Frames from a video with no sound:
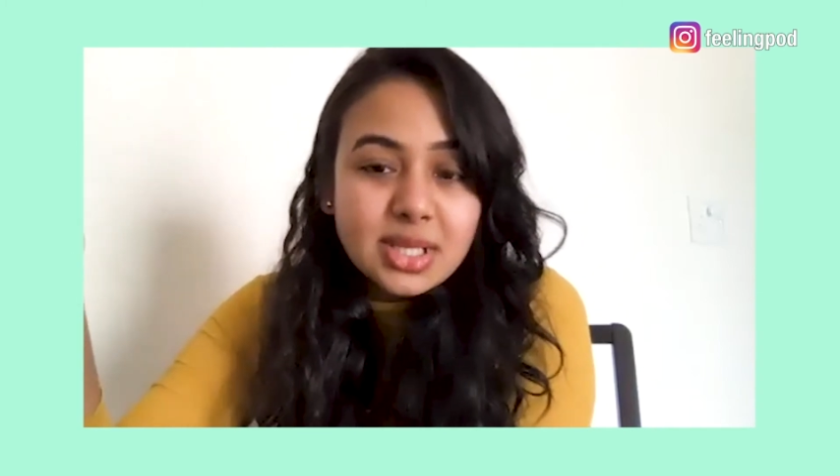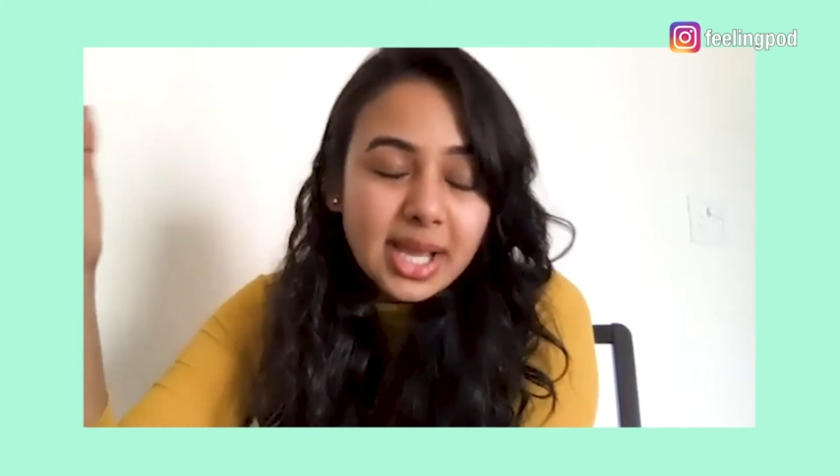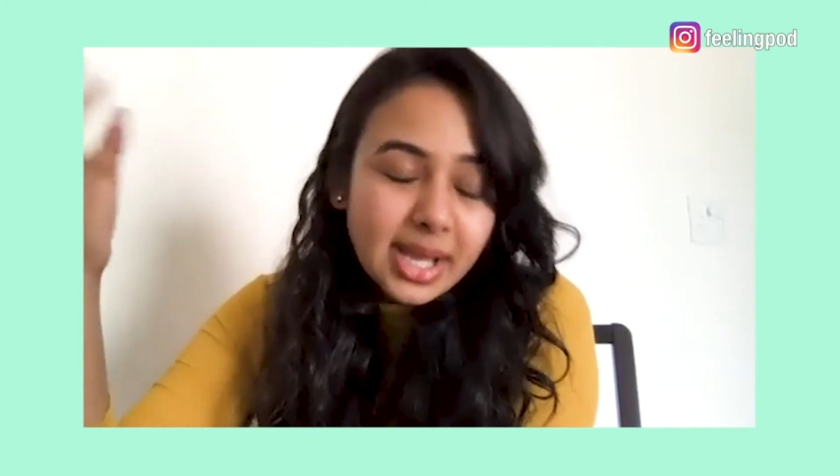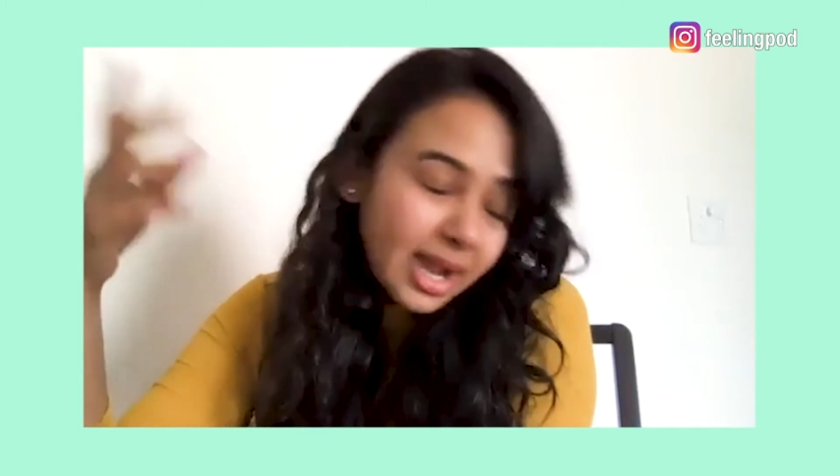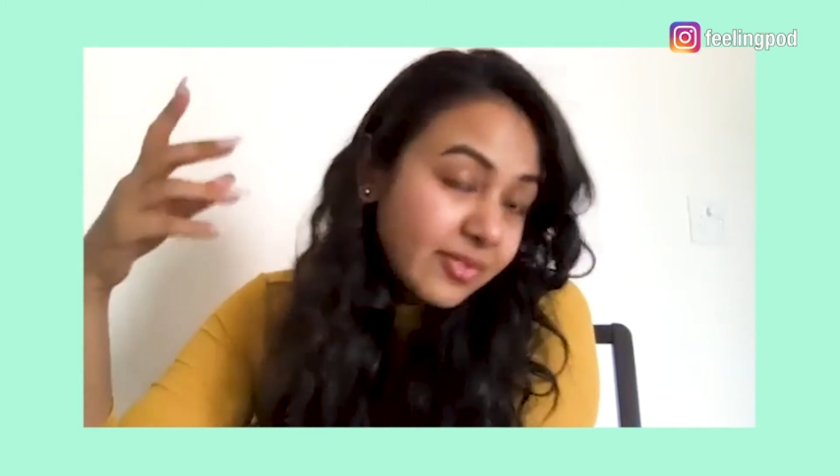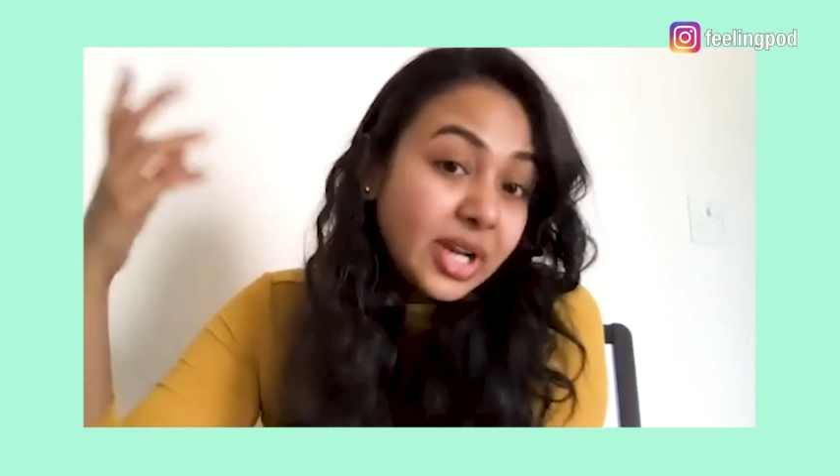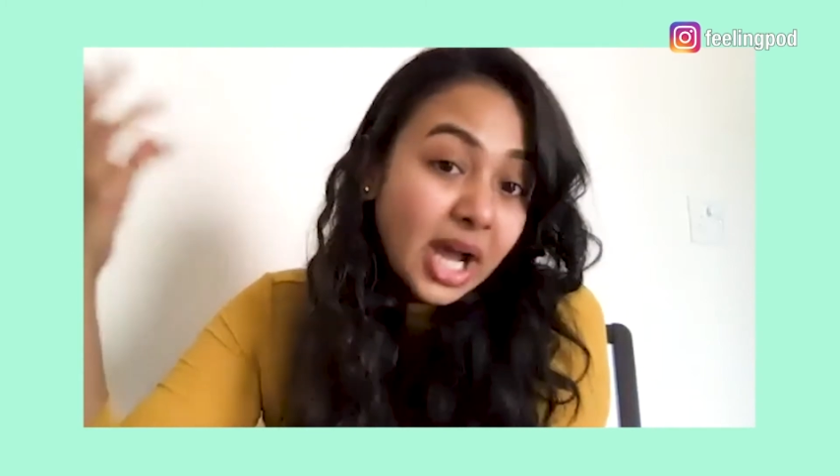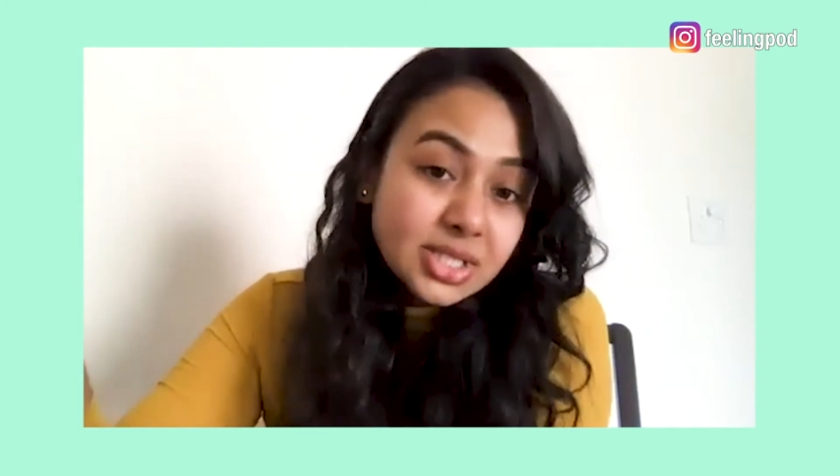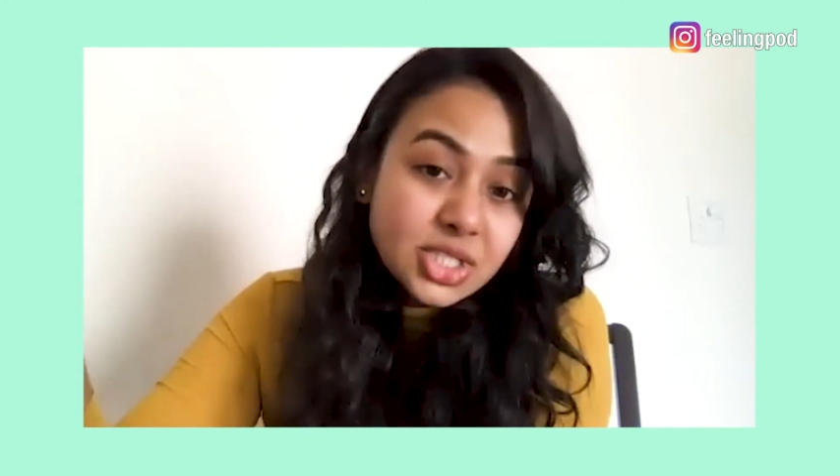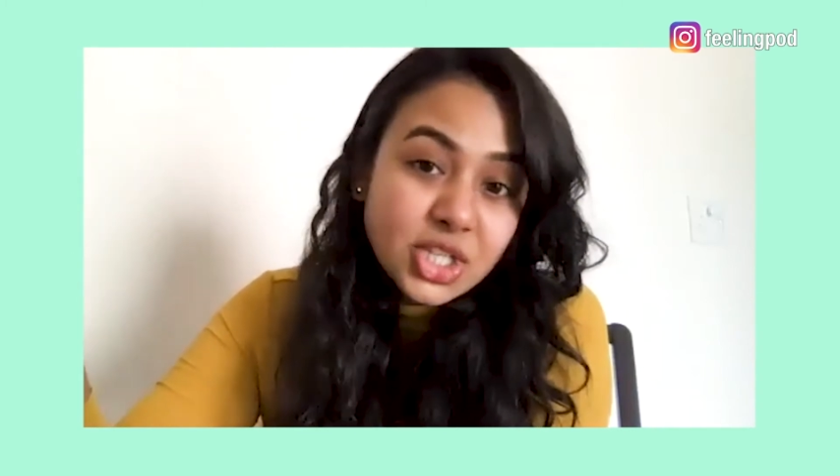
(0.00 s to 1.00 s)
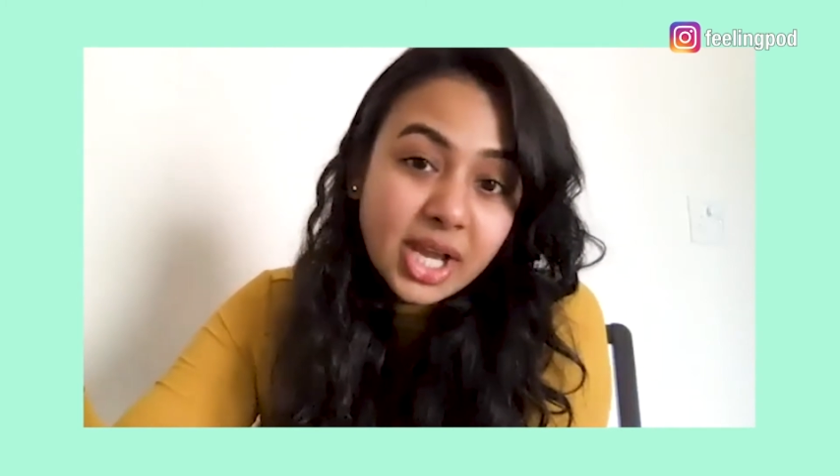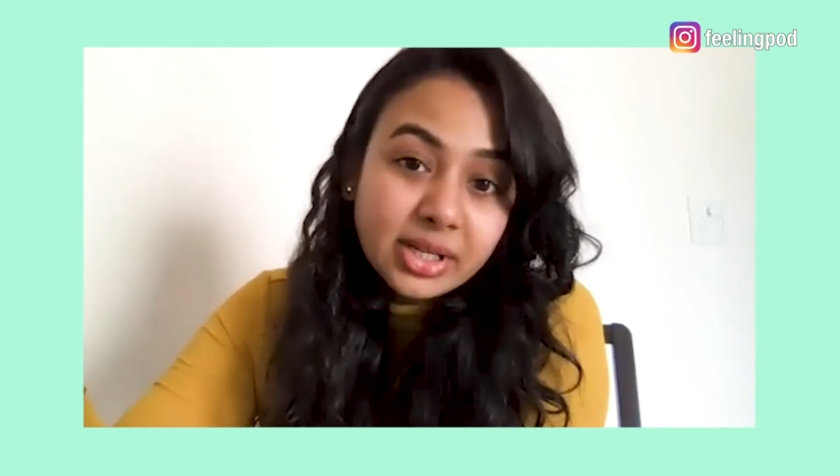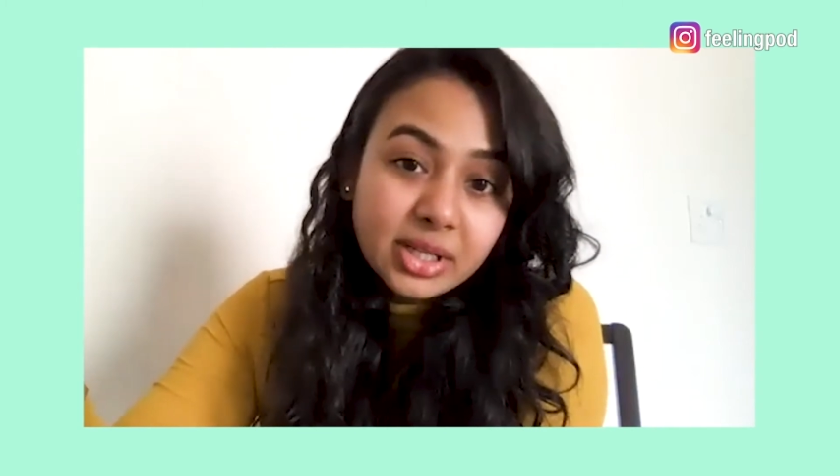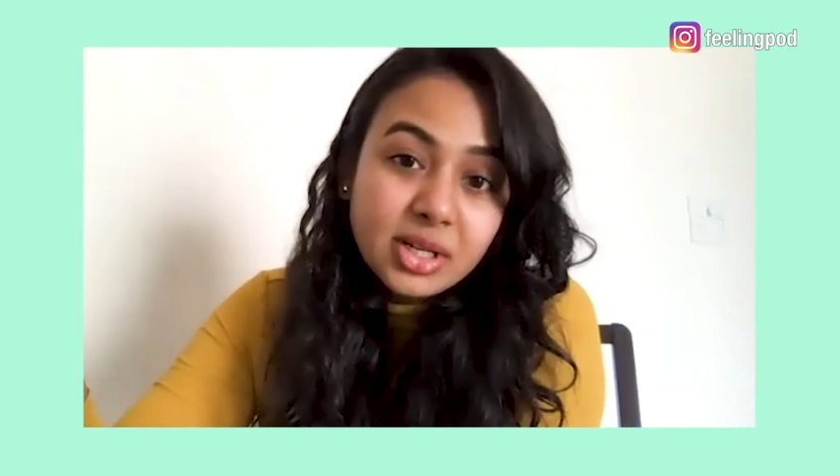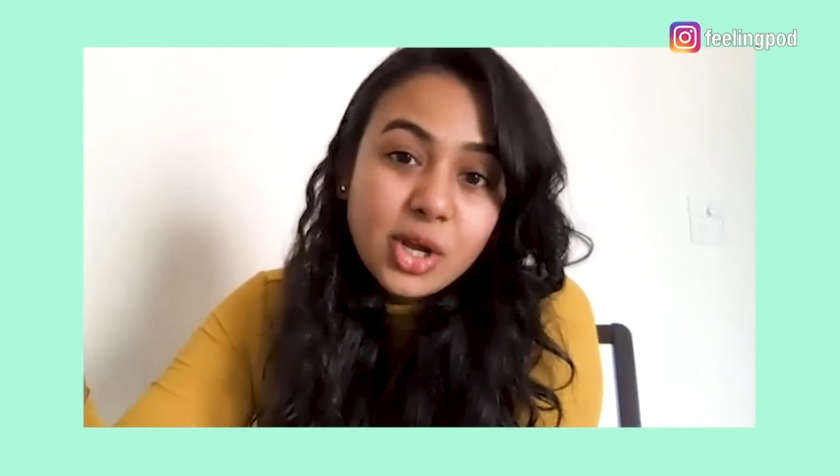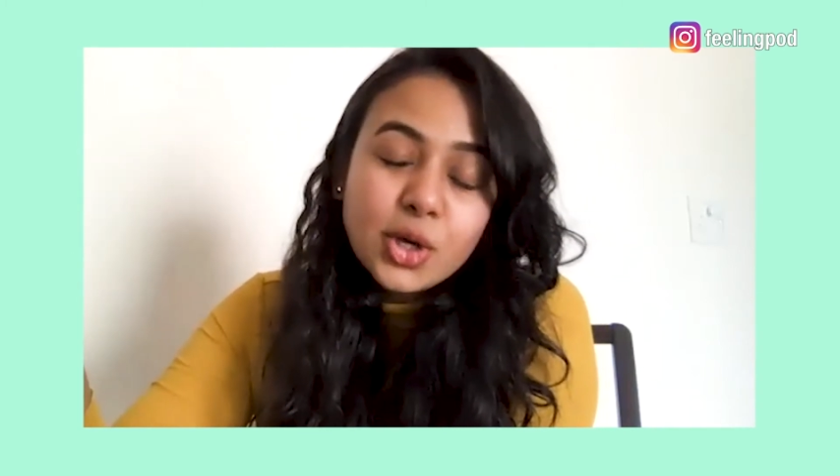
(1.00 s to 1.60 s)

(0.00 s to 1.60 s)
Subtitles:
I have a dance channel.